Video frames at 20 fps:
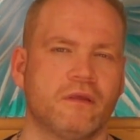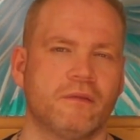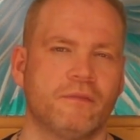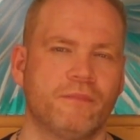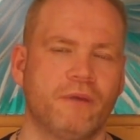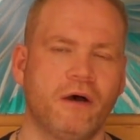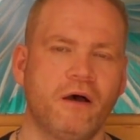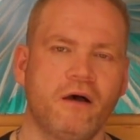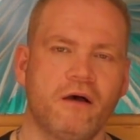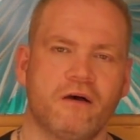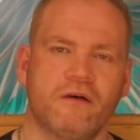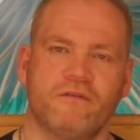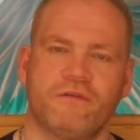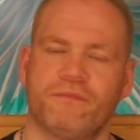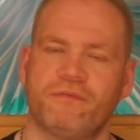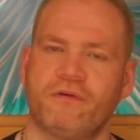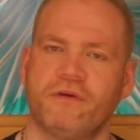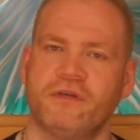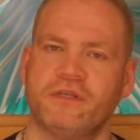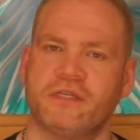part of a
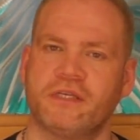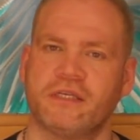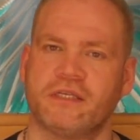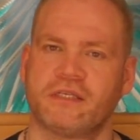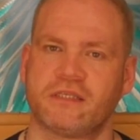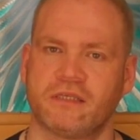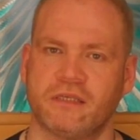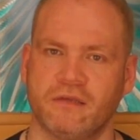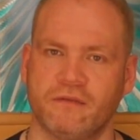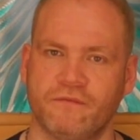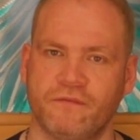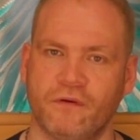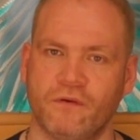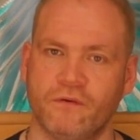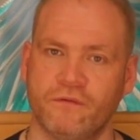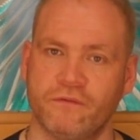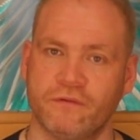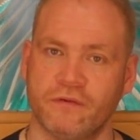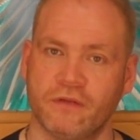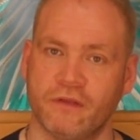process
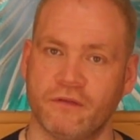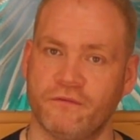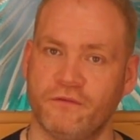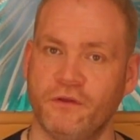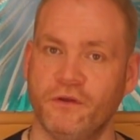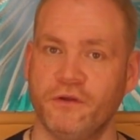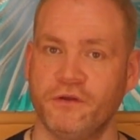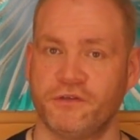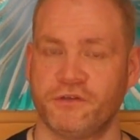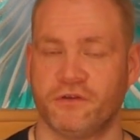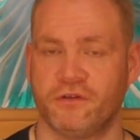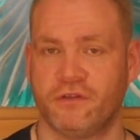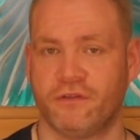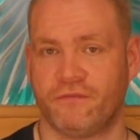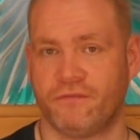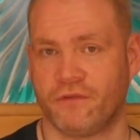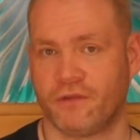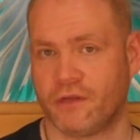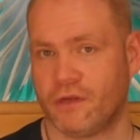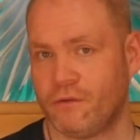involving a fusion of
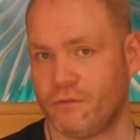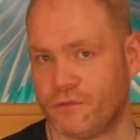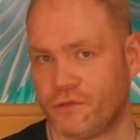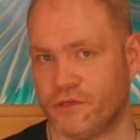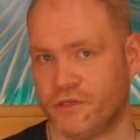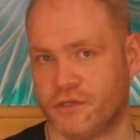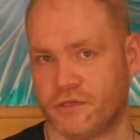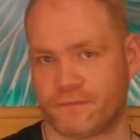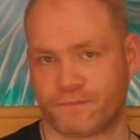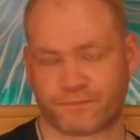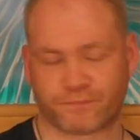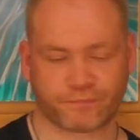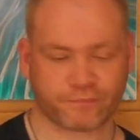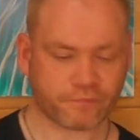different cultures.